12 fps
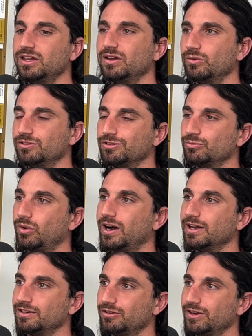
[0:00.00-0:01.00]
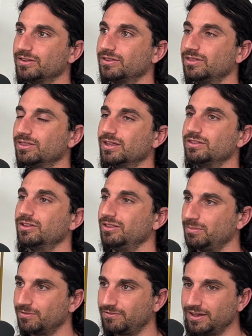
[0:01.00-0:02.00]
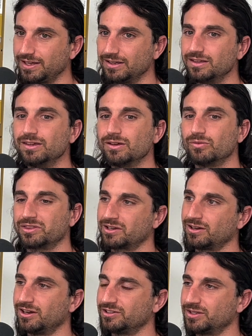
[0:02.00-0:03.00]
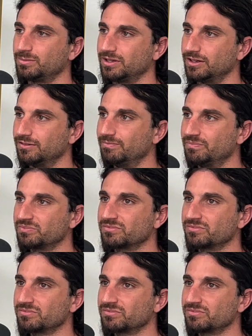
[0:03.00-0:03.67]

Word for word: which is why I created the leap of fate with the concept of